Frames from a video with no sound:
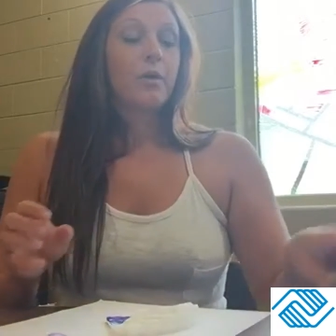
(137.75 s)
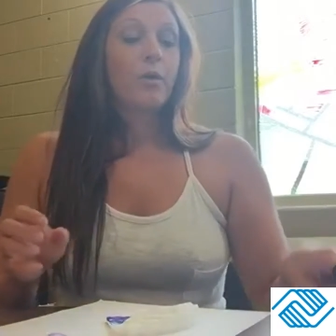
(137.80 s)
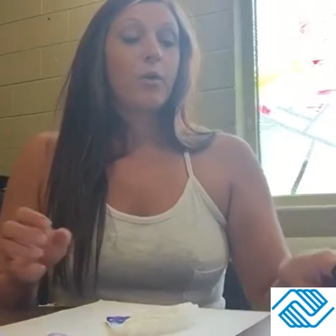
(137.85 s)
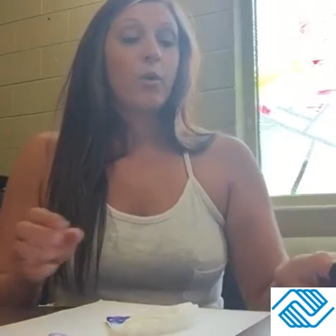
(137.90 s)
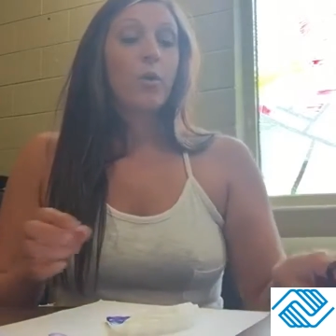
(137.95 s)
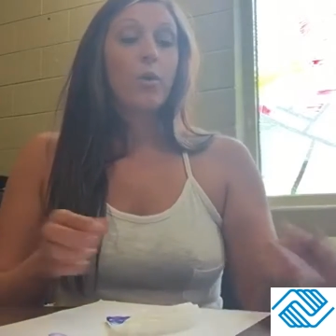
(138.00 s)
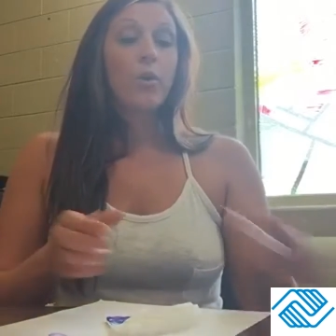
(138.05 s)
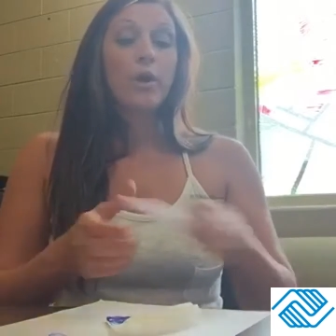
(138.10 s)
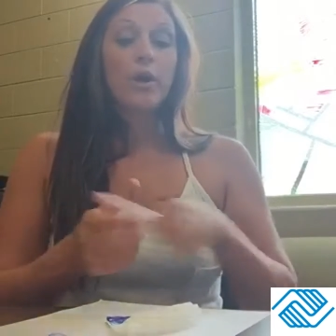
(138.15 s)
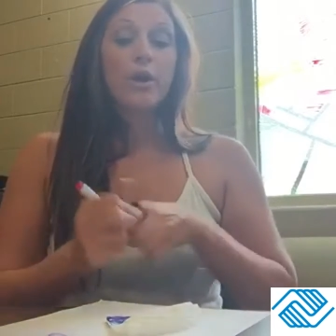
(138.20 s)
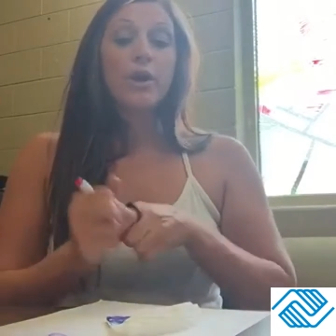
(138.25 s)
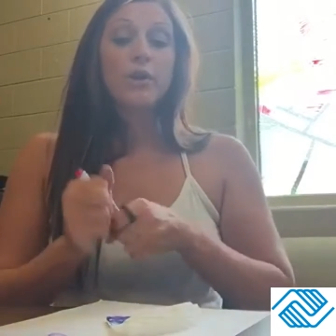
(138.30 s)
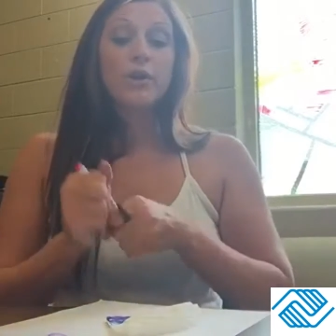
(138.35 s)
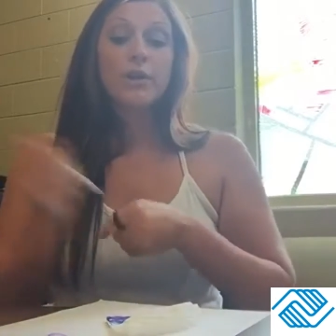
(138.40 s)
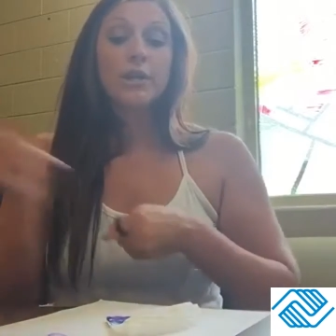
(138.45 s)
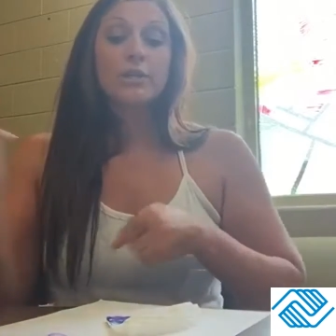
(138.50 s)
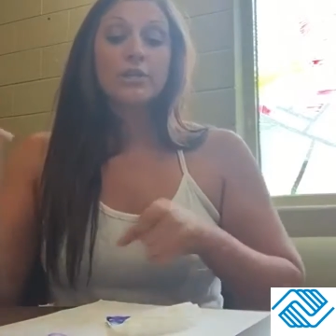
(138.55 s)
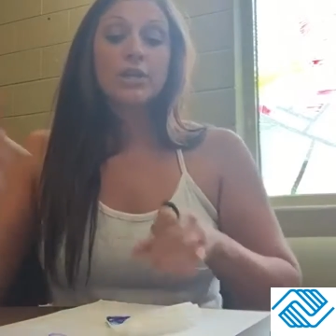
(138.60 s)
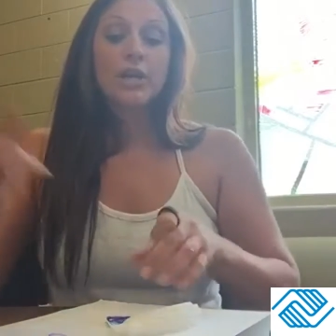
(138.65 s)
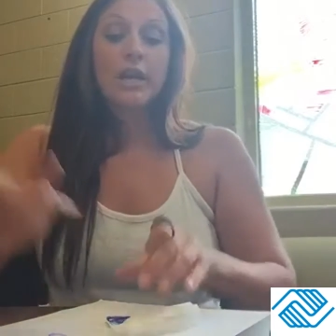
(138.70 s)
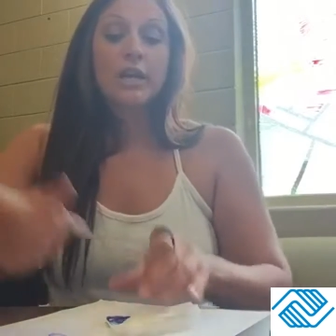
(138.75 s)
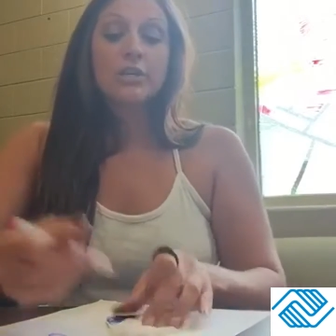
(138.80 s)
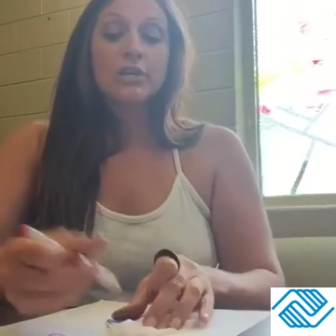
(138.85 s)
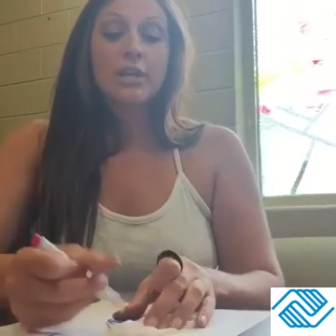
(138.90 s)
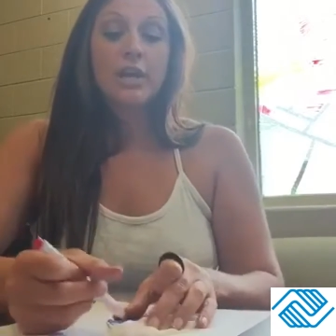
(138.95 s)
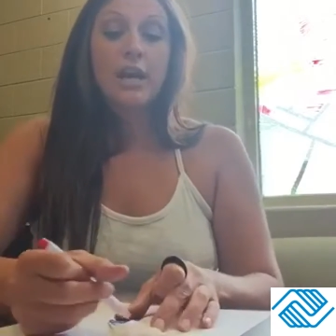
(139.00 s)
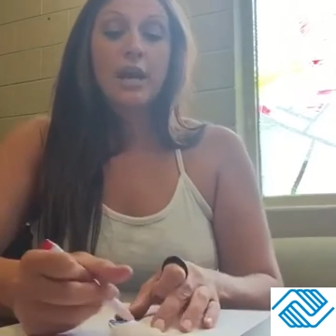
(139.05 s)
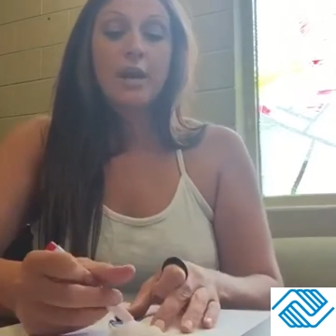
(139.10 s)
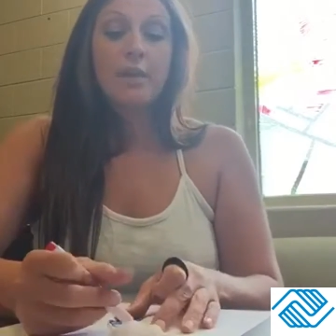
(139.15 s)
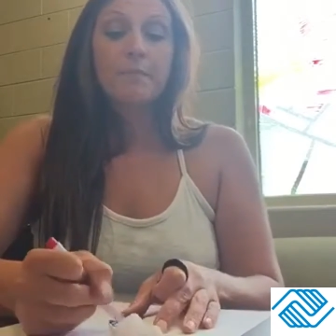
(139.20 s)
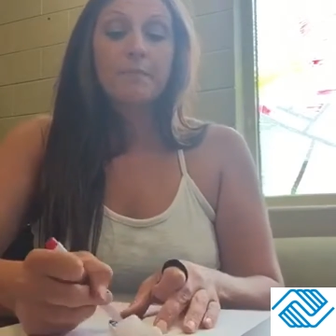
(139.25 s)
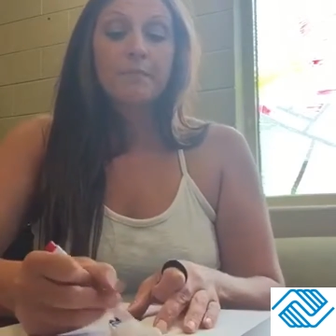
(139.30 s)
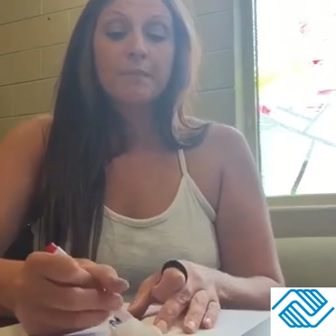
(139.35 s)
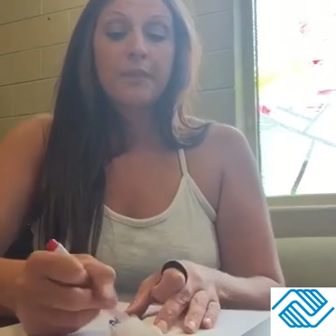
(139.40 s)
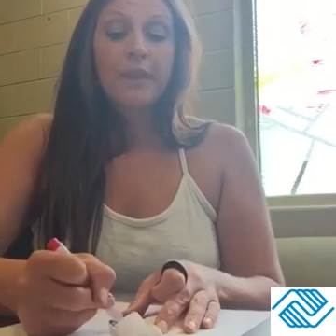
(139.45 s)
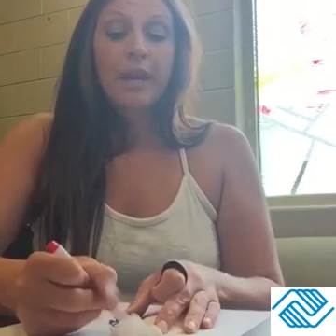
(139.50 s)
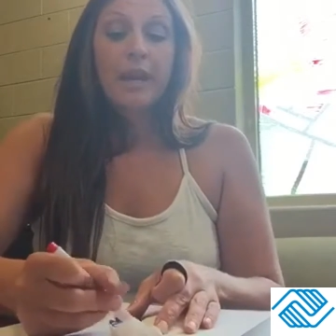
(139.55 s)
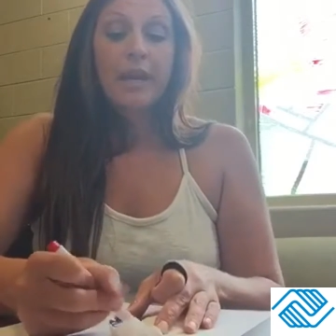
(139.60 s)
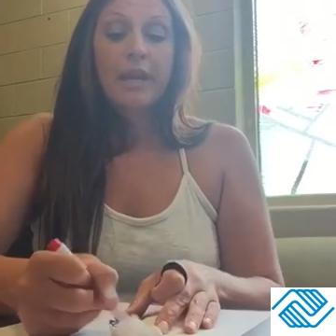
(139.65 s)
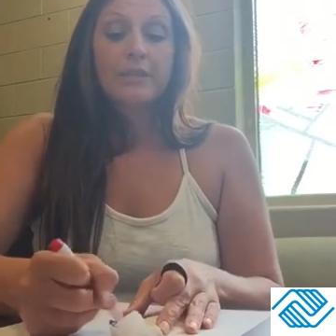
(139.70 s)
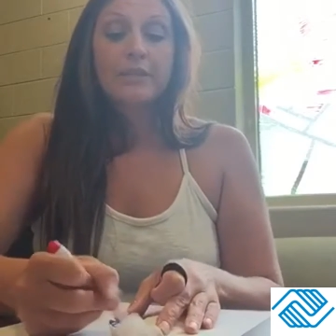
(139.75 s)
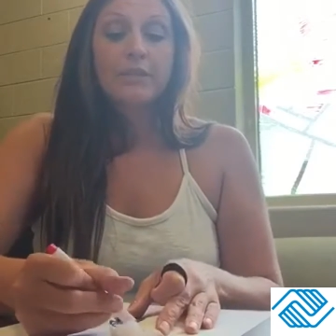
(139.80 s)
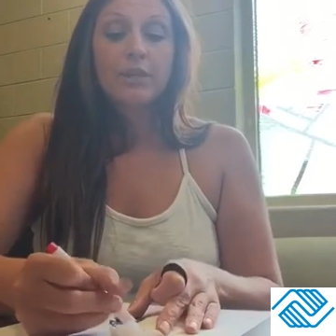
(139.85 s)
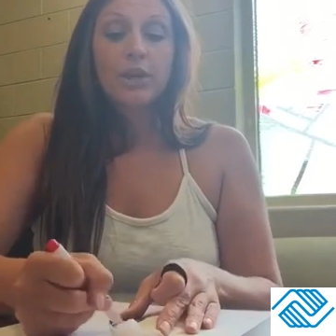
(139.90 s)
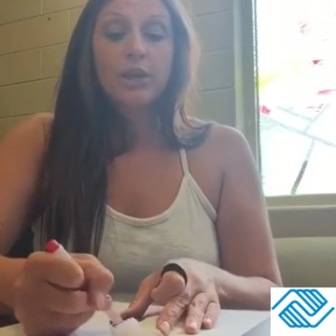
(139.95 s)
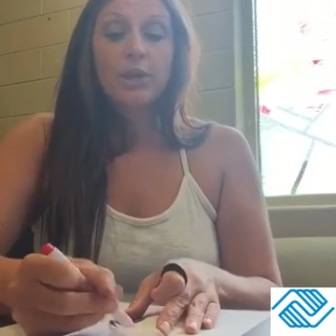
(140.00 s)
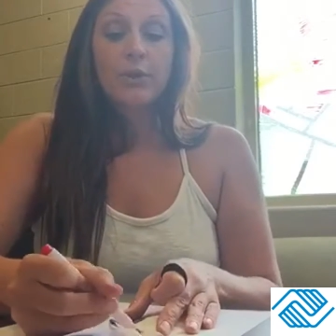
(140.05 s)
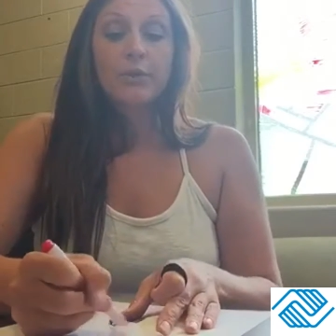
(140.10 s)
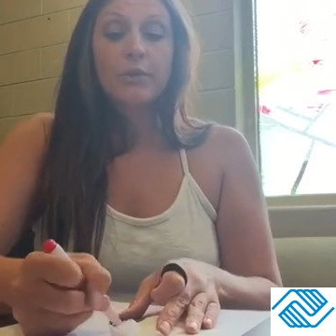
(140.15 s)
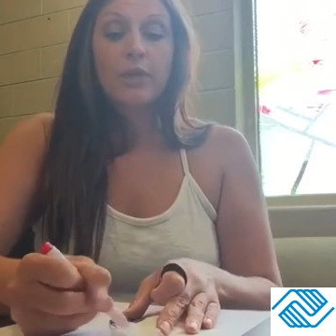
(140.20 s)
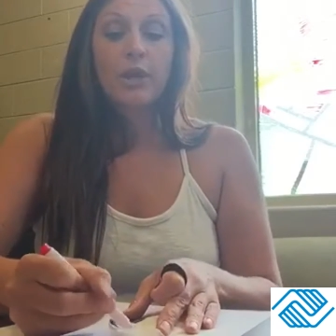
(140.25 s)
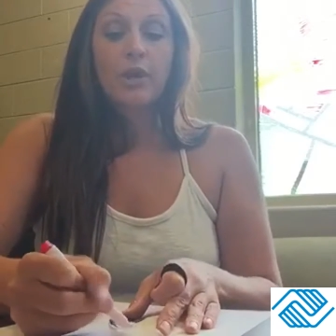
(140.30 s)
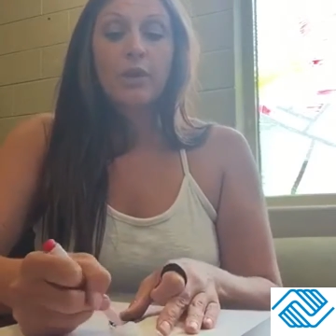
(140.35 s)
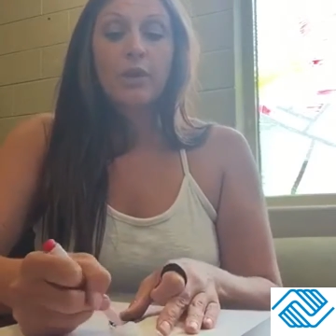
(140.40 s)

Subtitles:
Or you could change it up and start going long